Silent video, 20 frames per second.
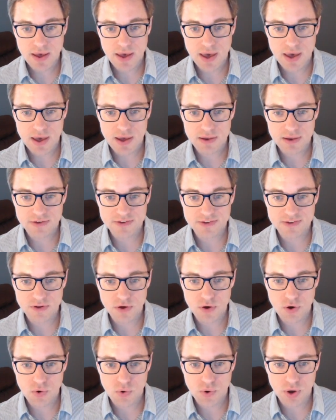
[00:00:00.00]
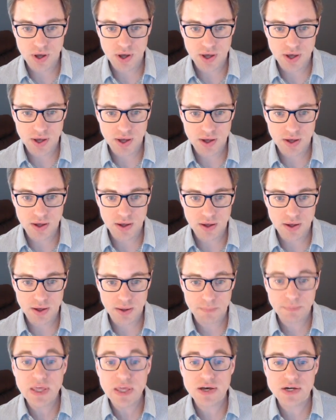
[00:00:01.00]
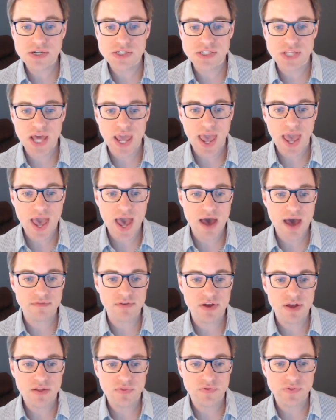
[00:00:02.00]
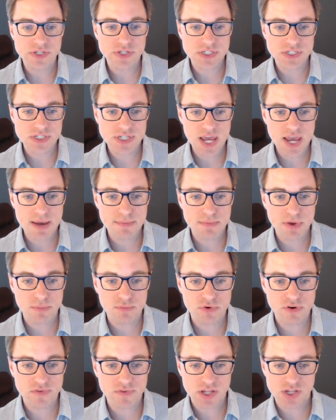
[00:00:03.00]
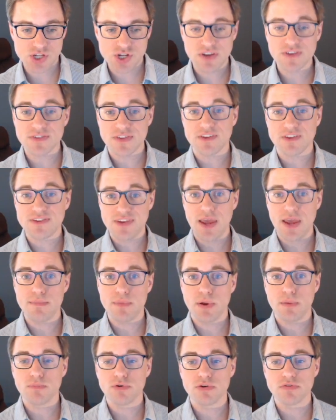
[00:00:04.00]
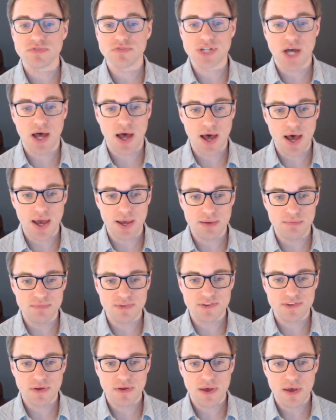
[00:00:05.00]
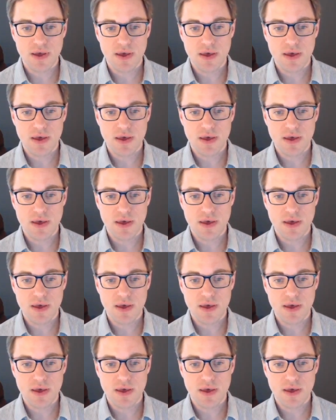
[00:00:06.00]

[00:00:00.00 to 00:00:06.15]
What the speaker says: And so because they have the same number of digits, the same number of times.